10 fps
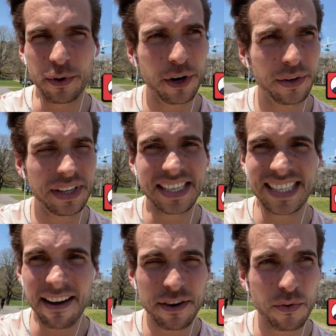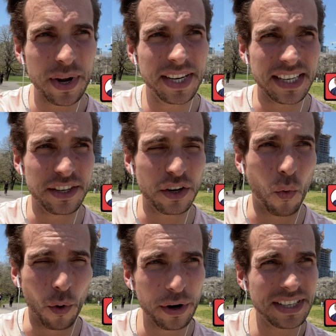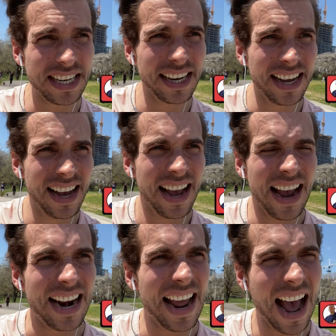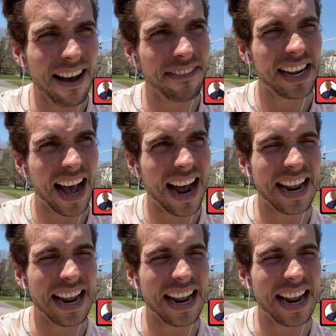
currently seven weeks into quarantine and I haven't had